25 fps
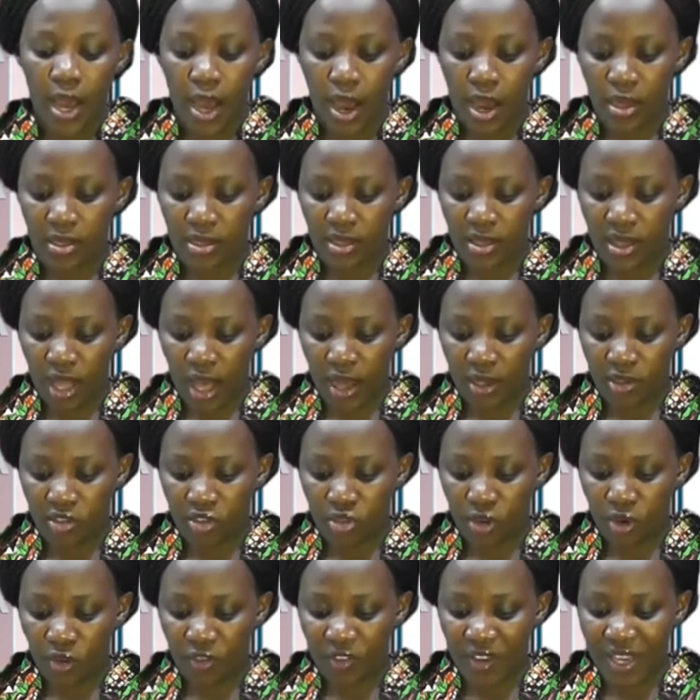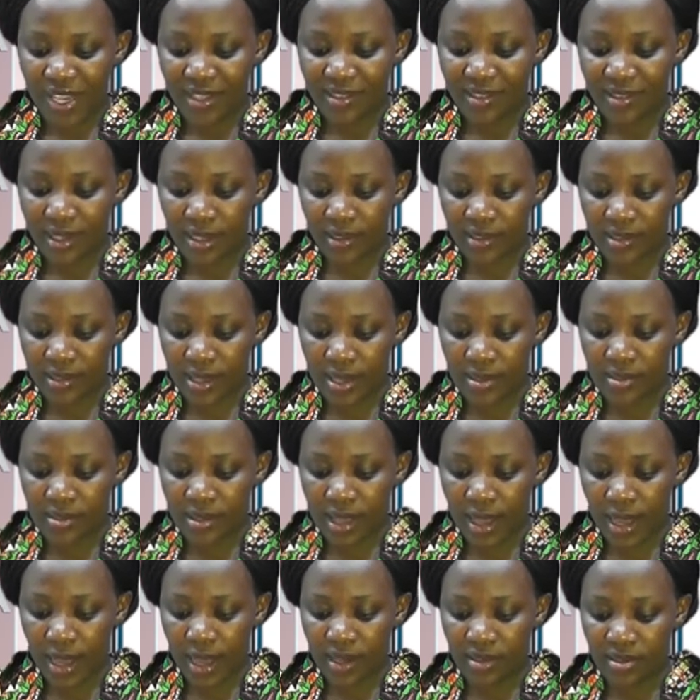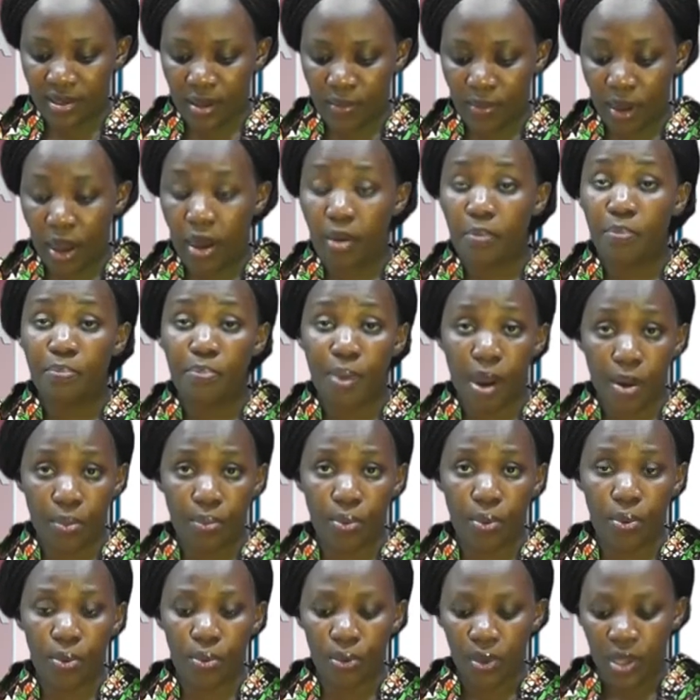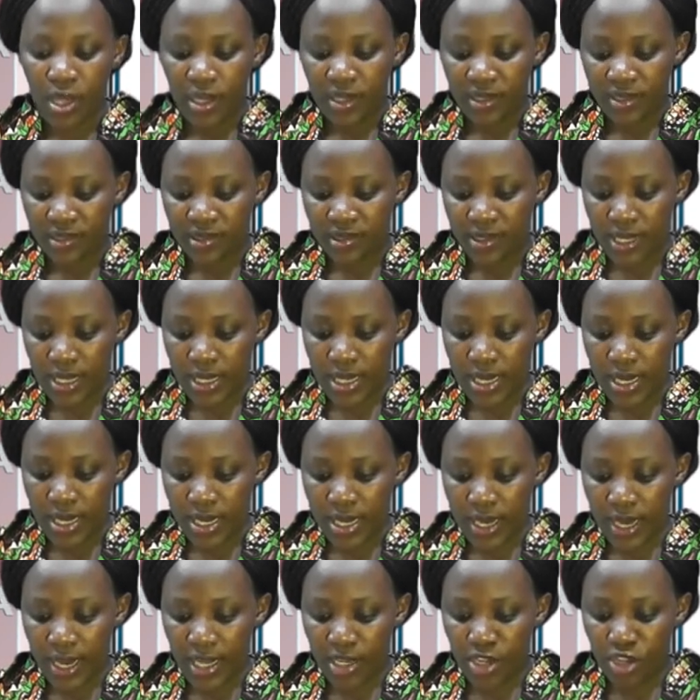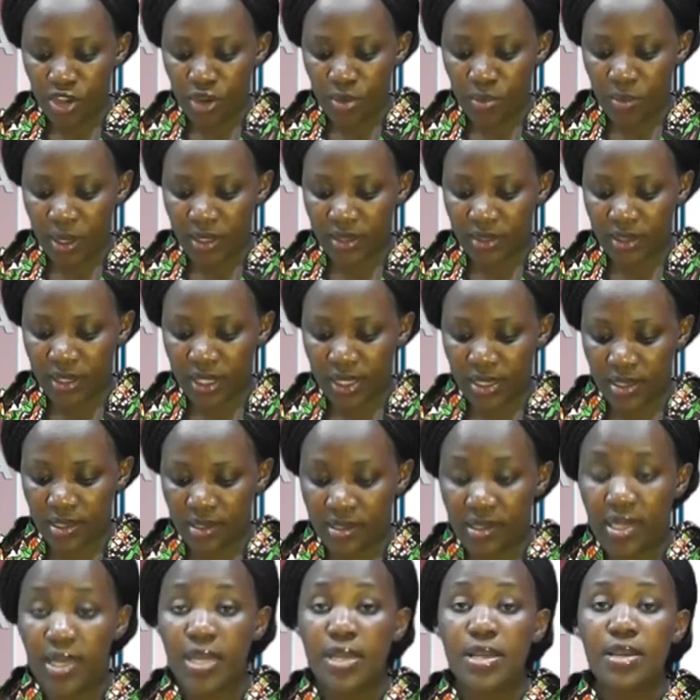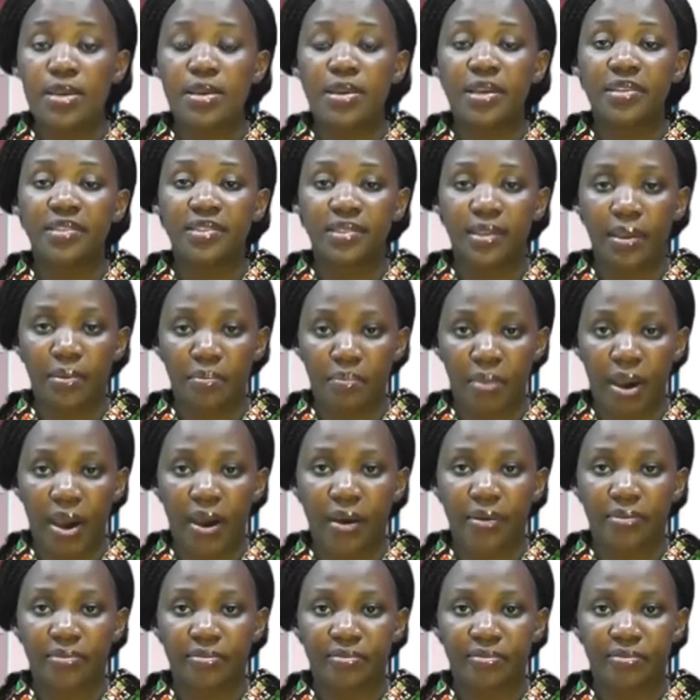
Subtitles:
and that of his successor Adama Barrow seeking a new mandate in December.